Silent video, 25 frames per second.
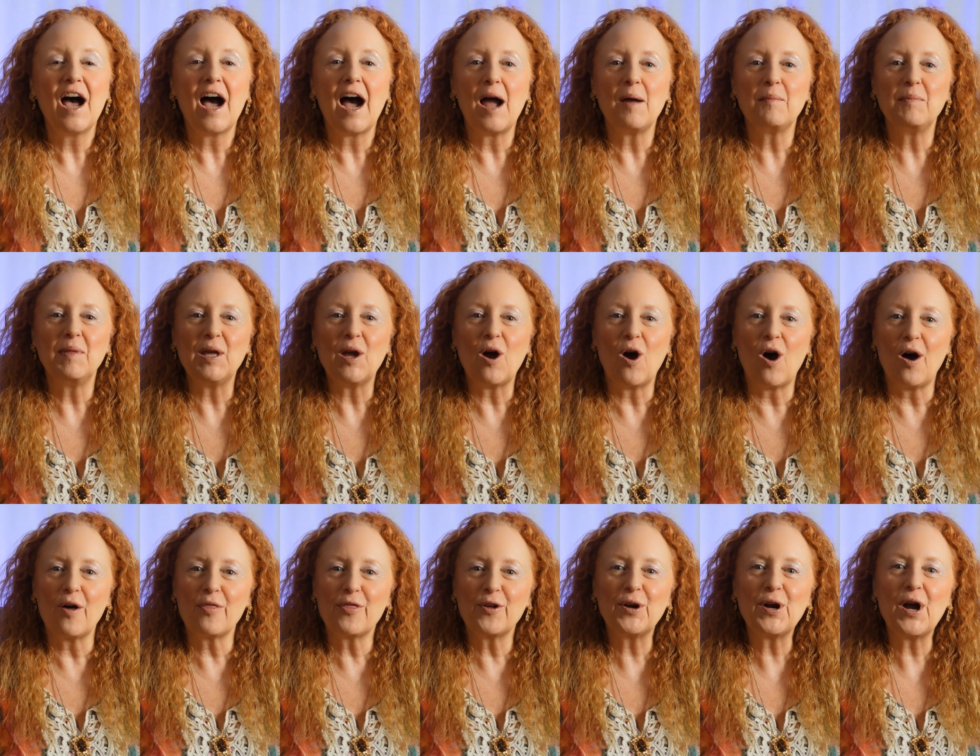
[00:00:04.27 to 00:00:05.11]
I'm the
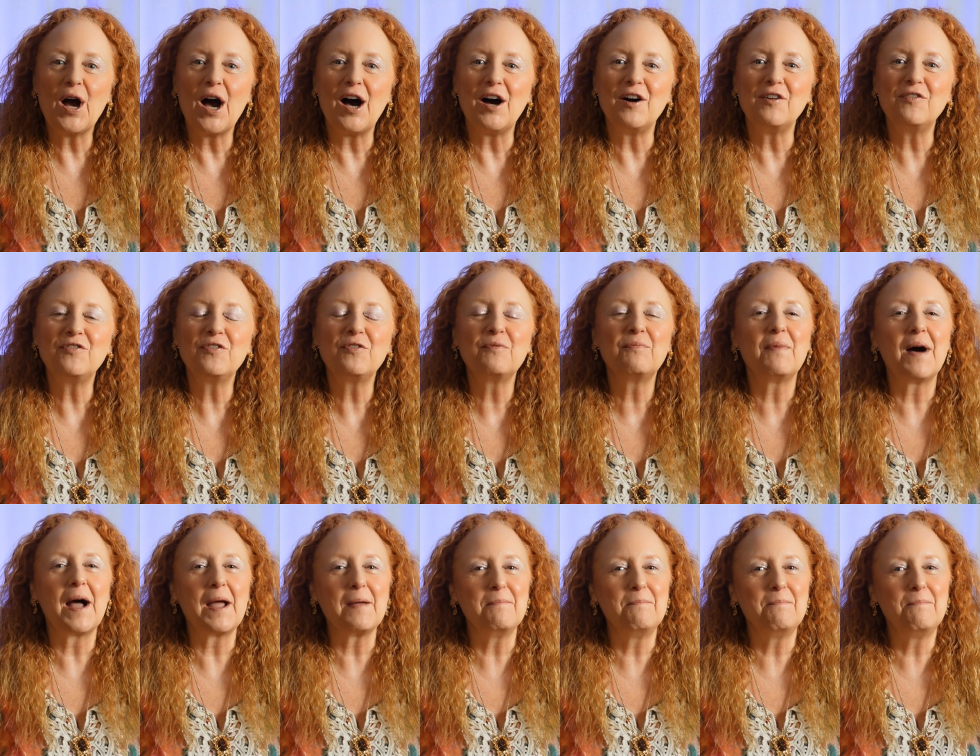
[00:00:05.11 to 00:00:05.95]
author of
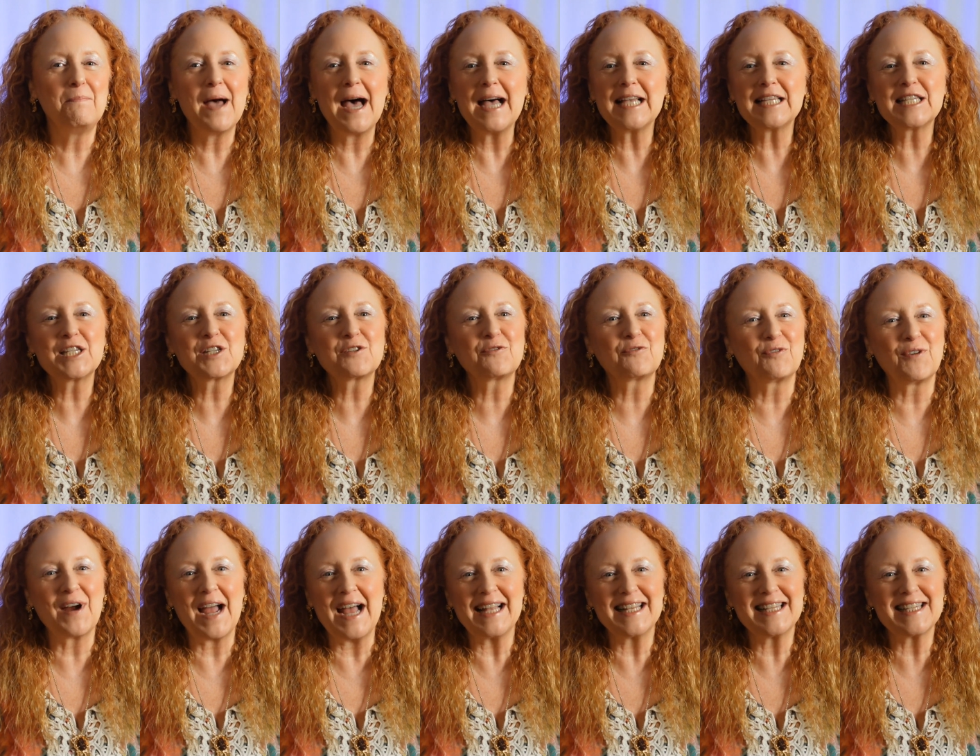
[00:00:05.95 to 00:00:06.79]
My Best
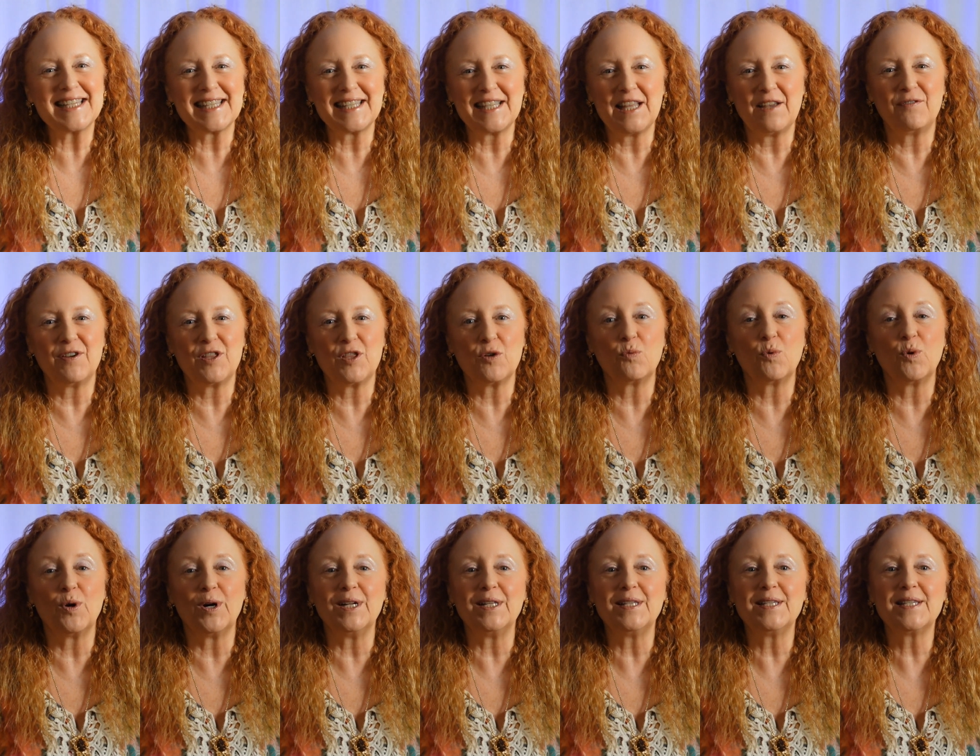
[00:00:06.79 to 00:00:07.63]
Friends Live in the
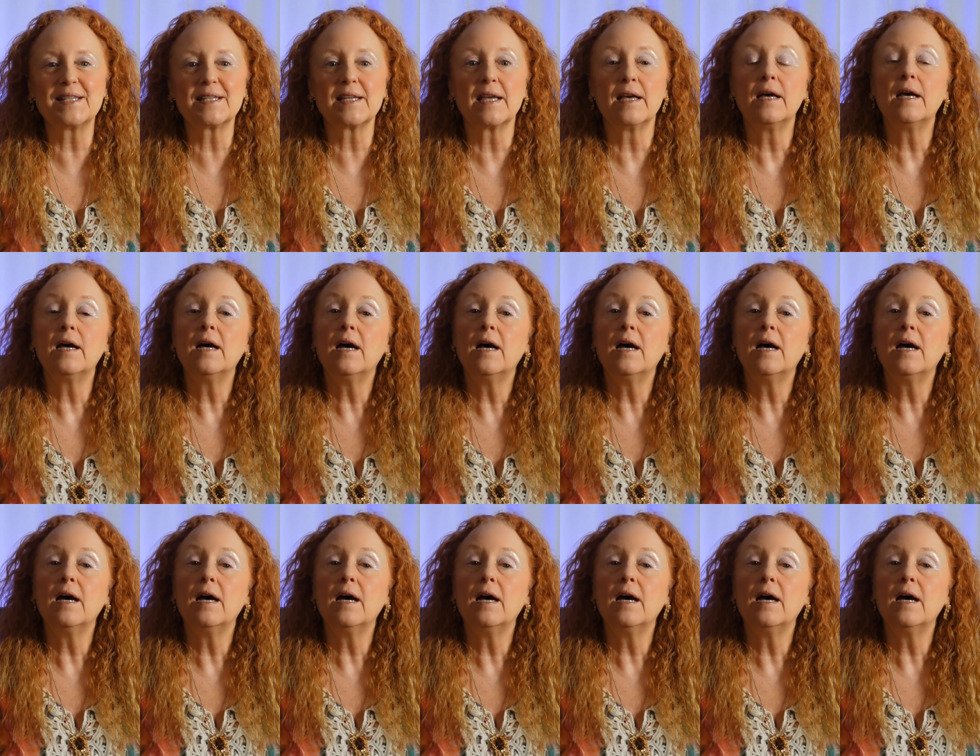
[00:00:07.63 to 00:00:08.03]
Woods,